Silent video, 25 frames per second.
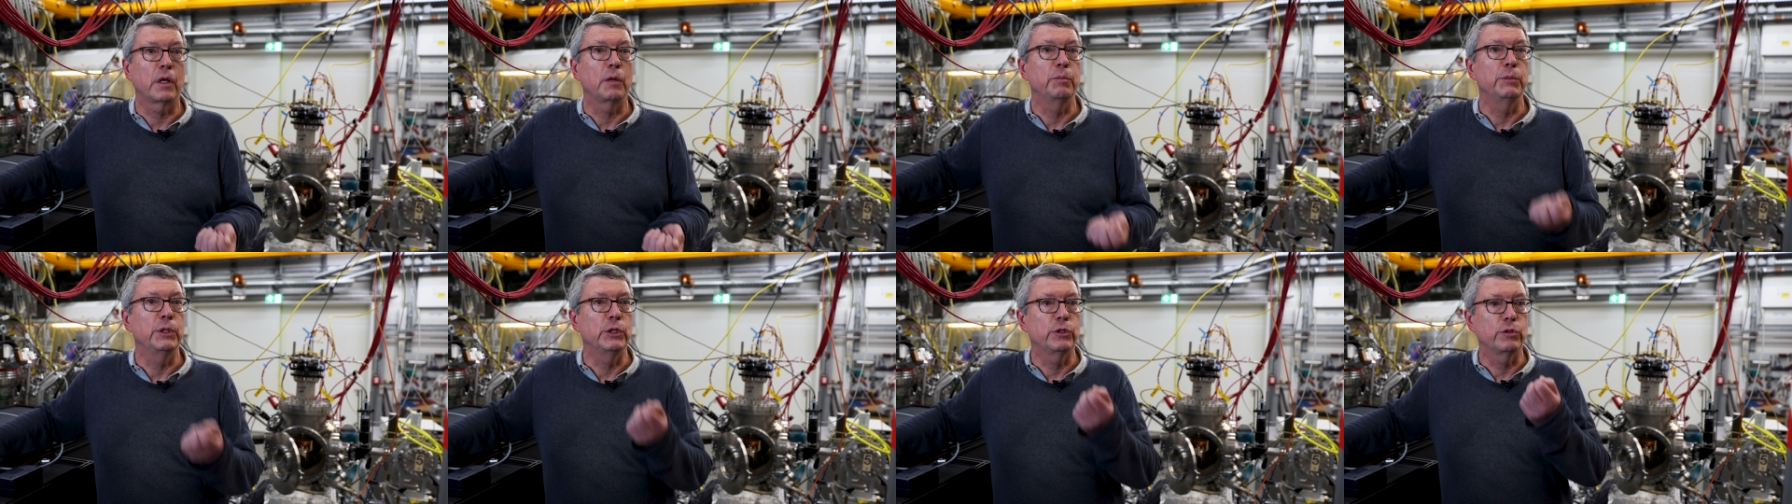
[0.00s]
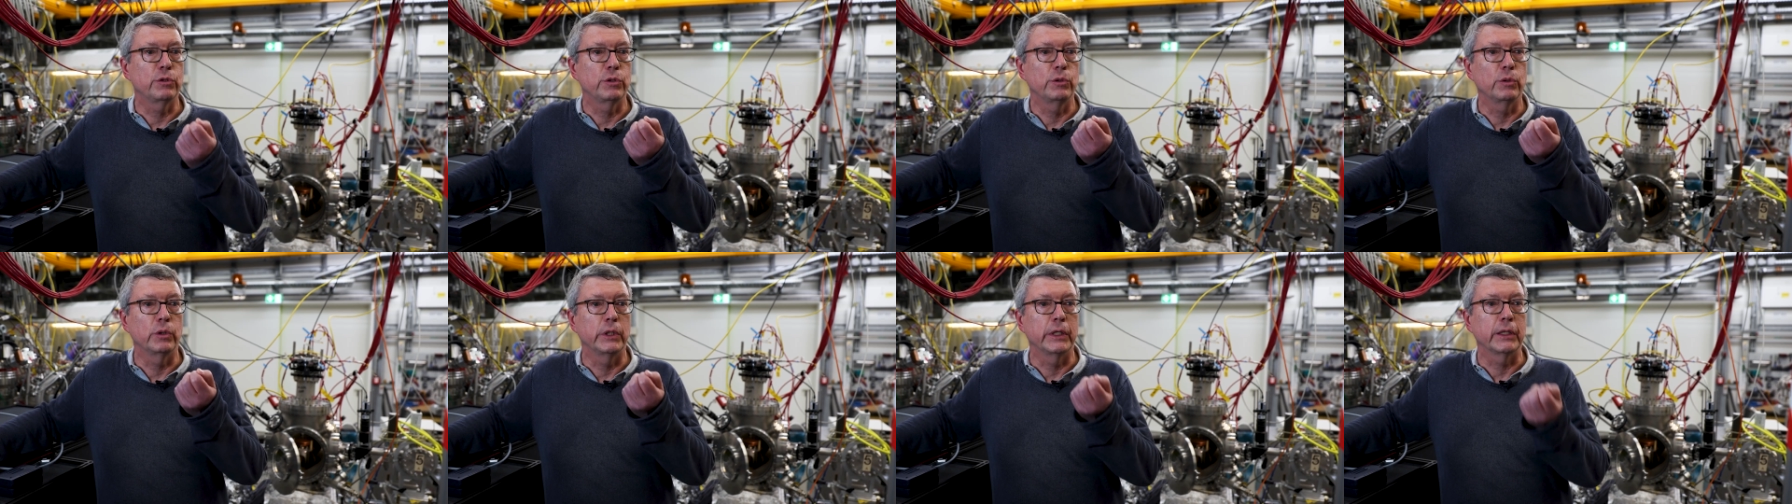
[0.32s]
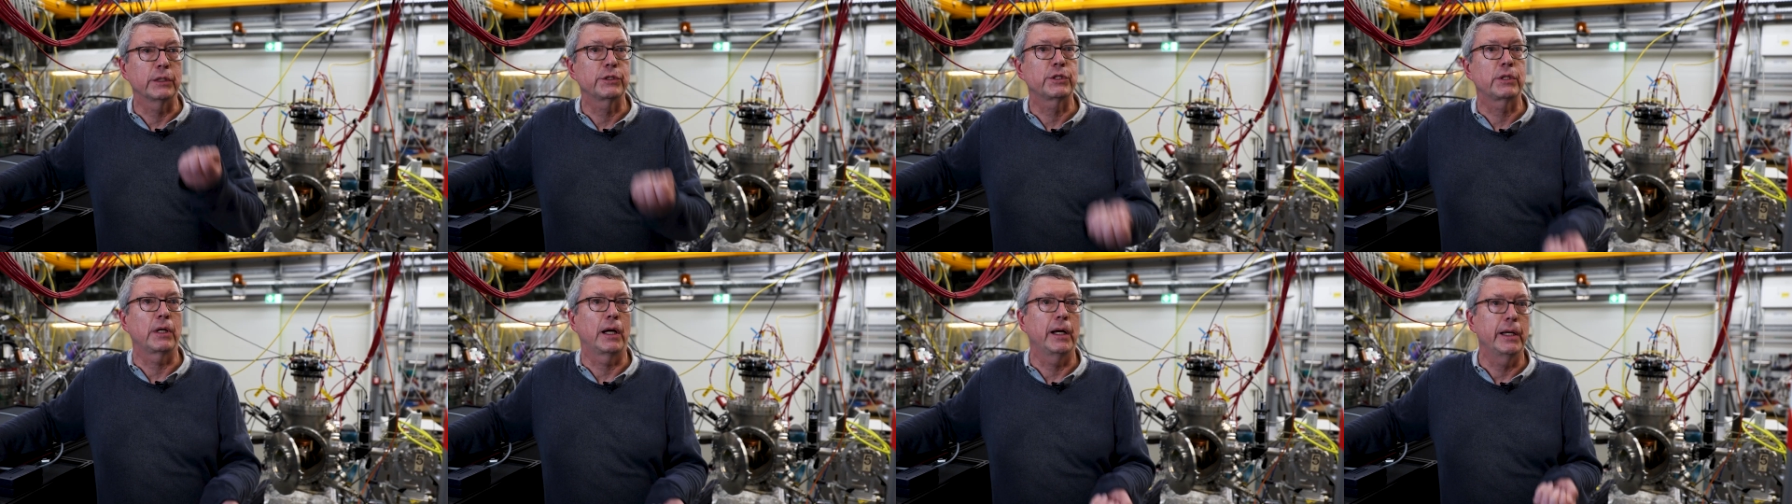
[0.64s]
That means you
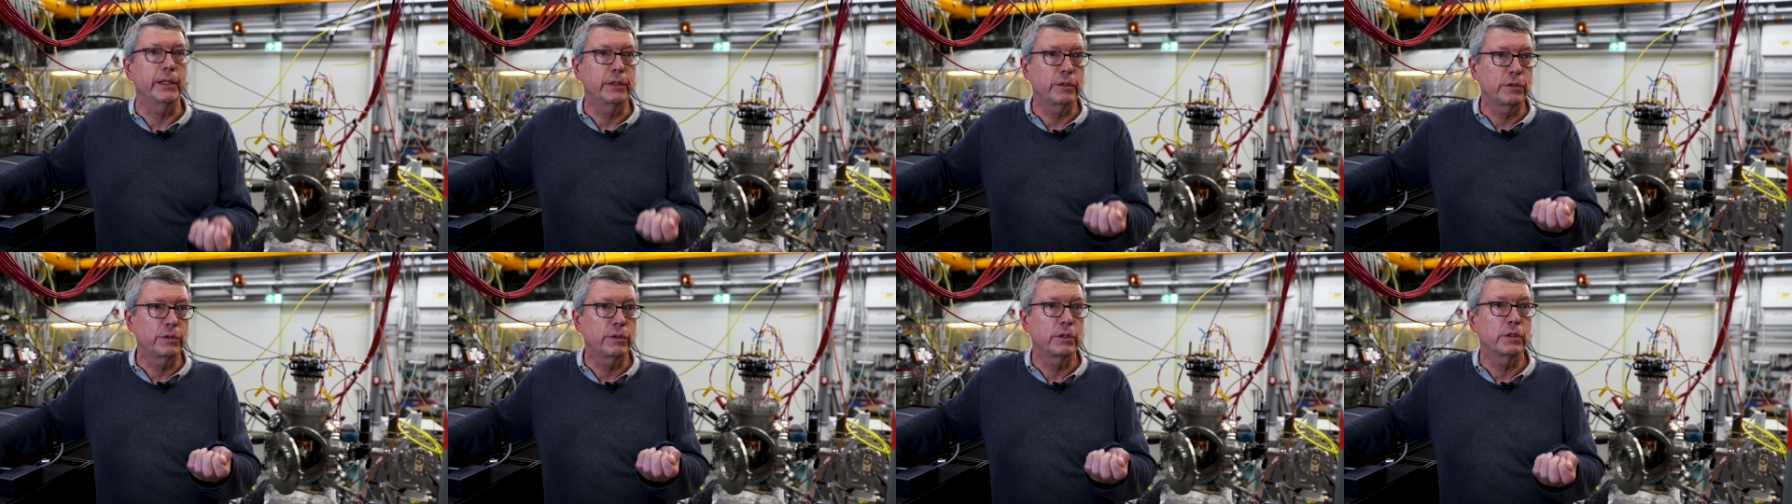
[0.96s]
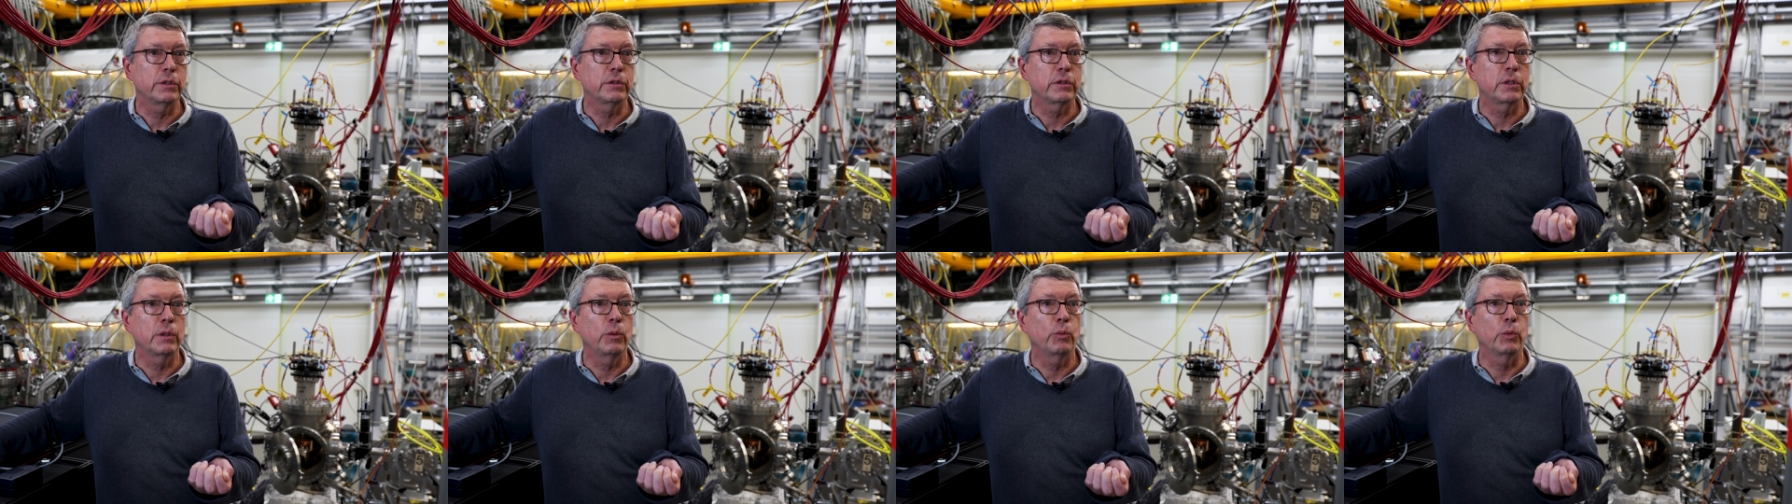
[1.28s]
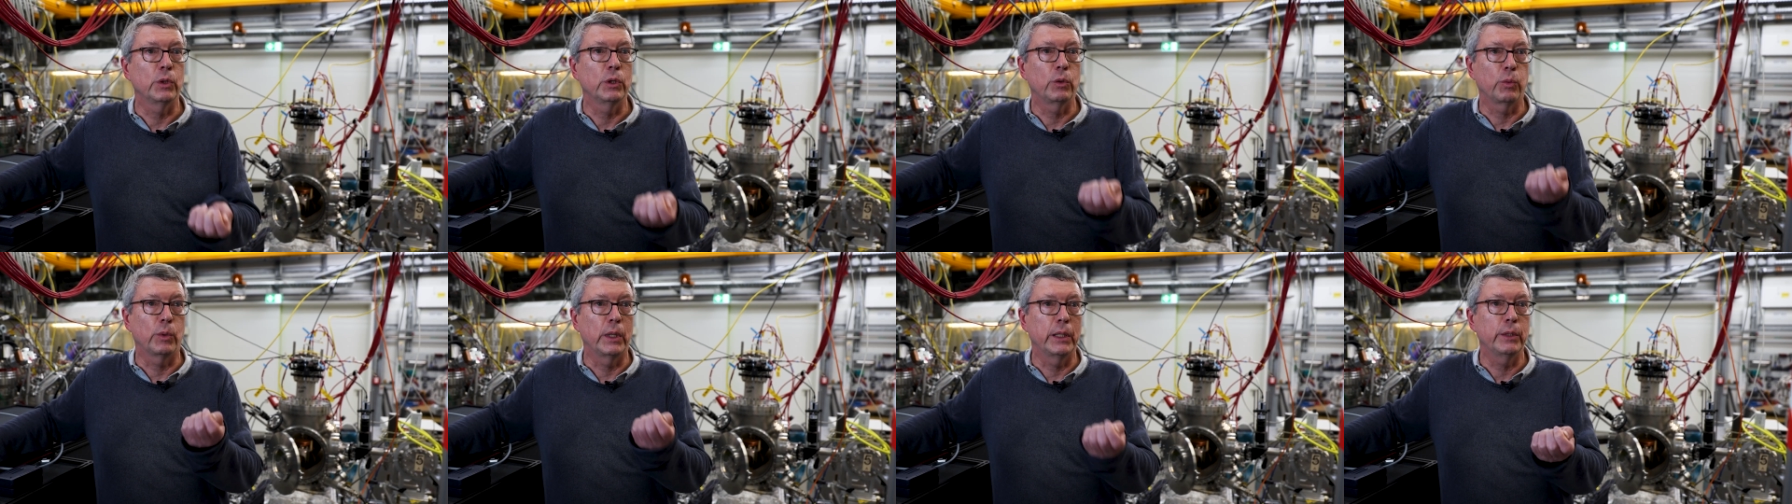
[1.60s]
excite a
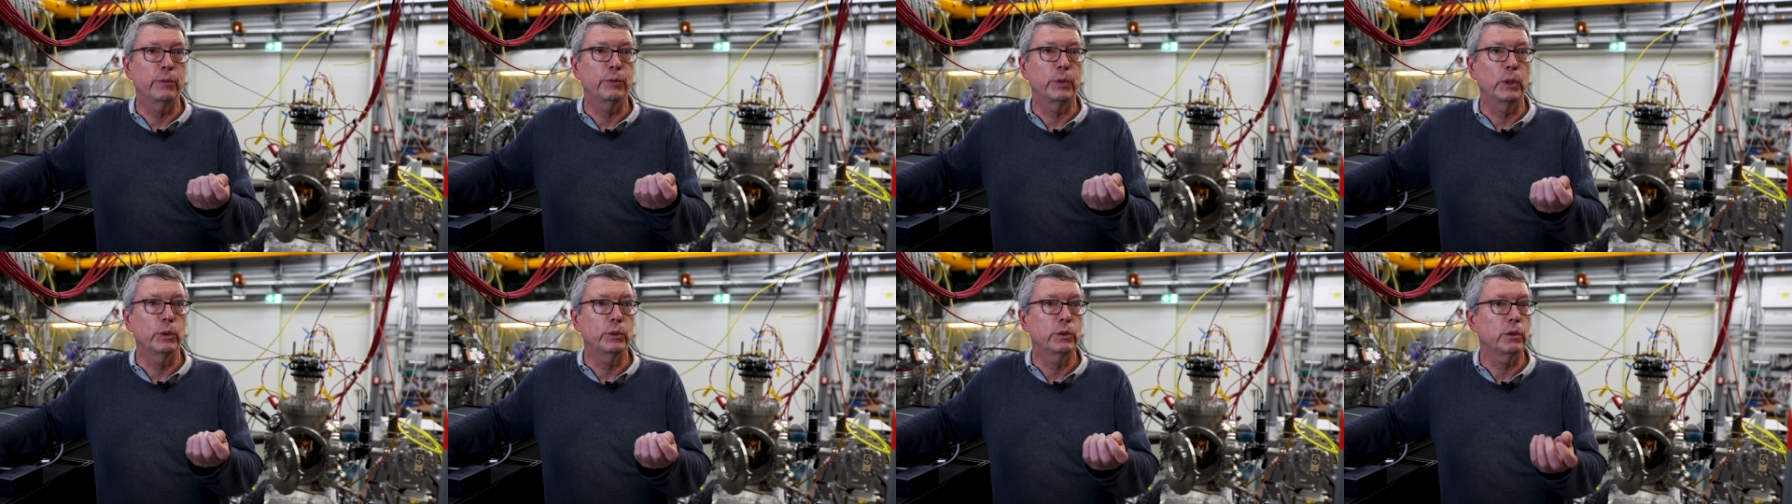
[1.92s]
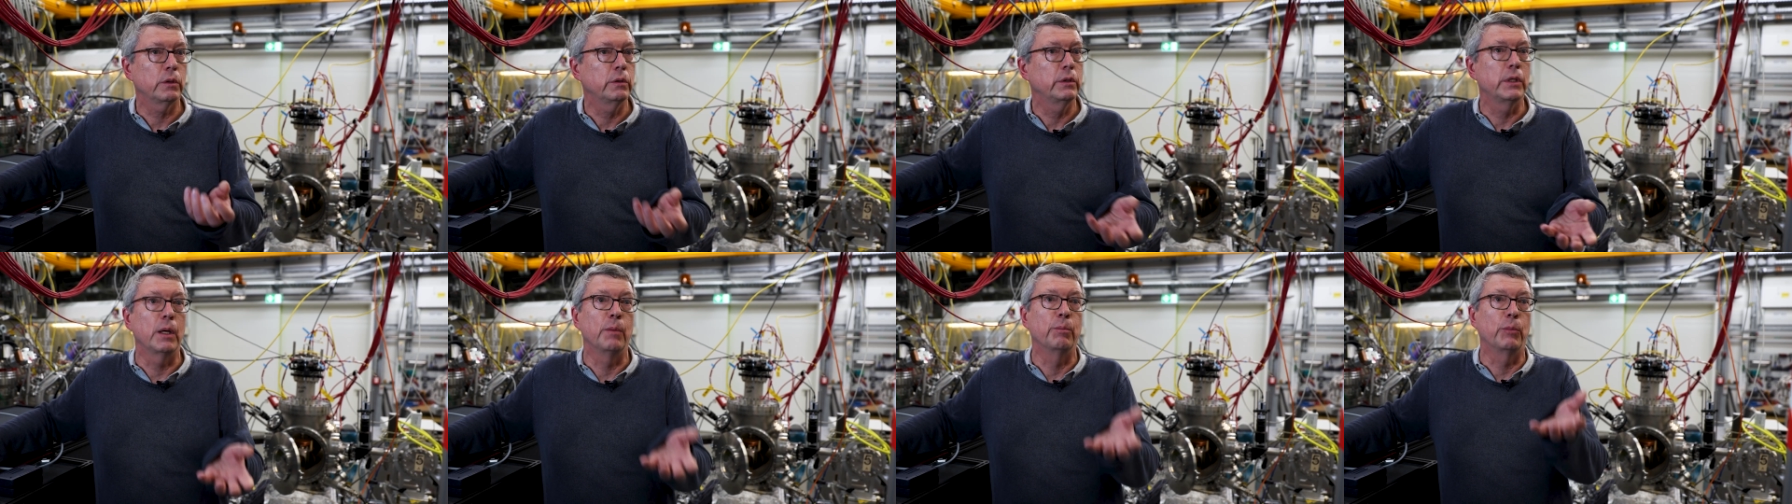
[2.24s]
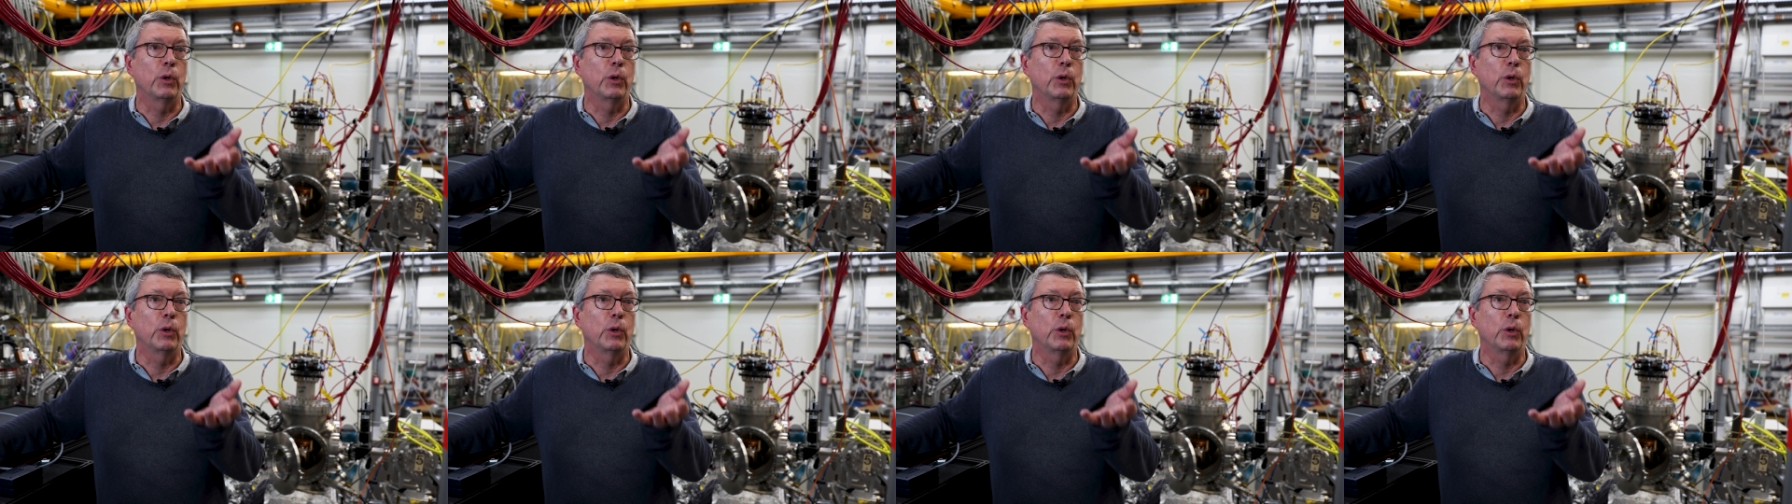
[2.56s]
system with one photon,